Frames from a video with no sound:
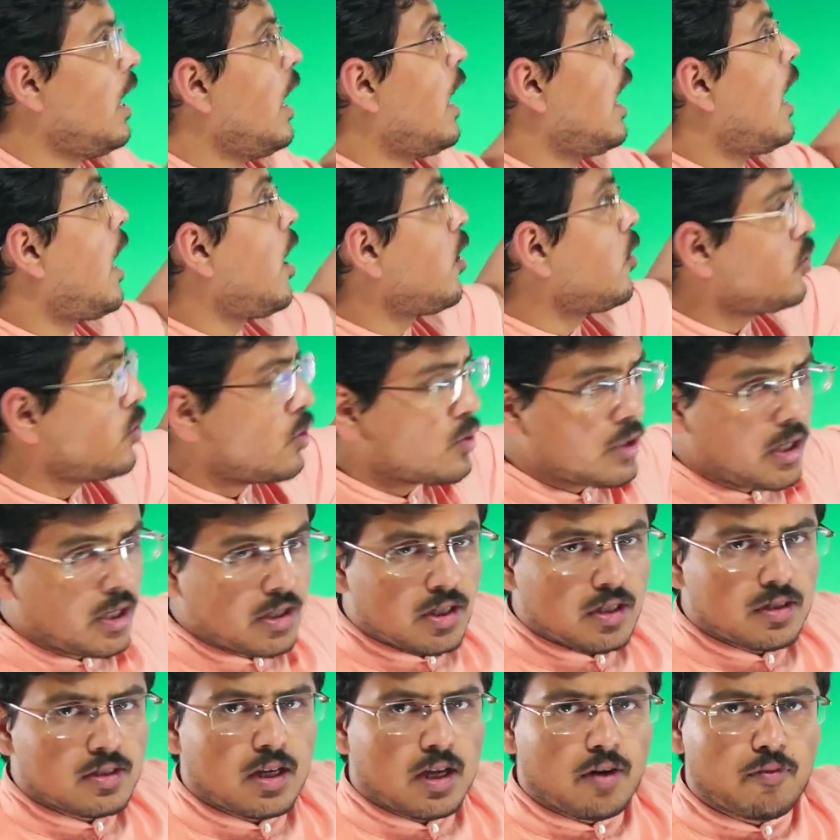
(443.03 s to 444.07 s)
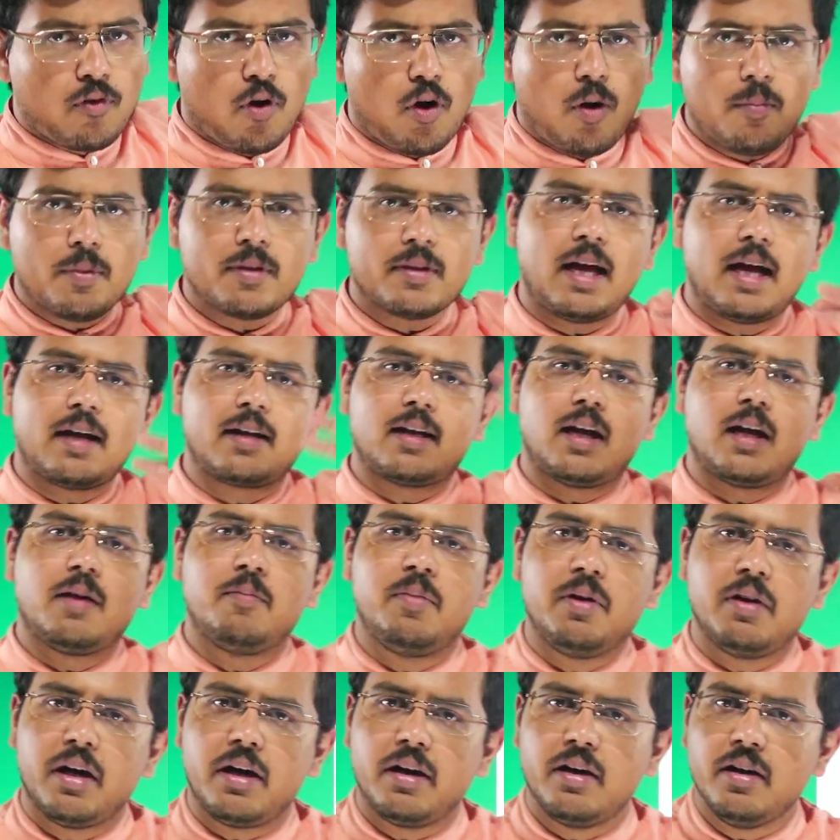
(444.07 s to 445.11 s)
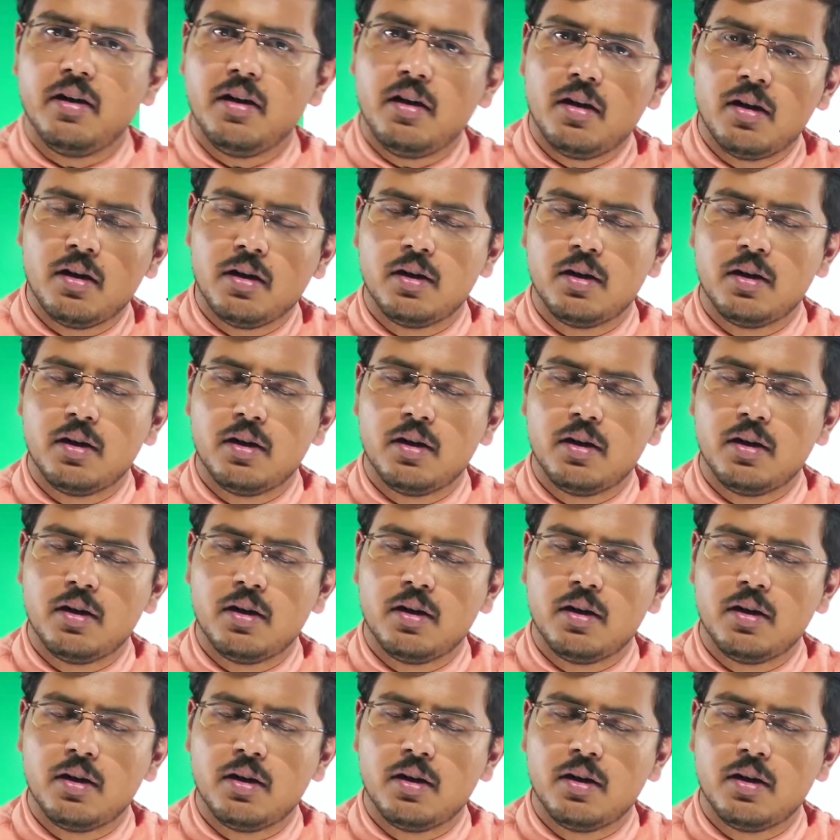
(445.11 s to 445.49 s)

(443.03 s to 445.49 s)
How those agents are formed, that can be read in